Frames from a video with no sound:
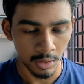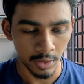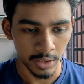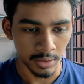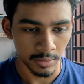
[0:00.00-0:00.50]
All
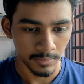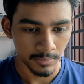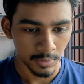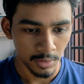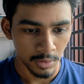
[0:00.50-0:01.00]
right.
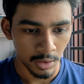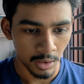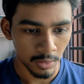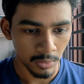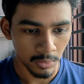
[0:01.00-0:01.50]

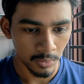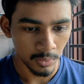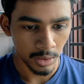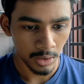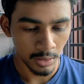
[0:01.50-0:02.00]
Now
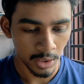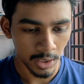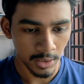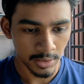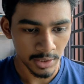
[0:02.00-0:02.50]
we
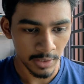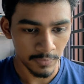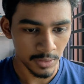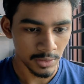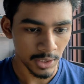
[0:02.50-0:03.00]
can
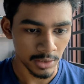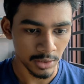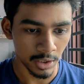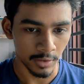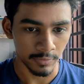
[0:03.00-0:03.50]
save this as
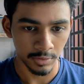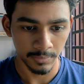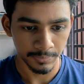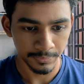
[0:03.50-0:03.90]
a draft.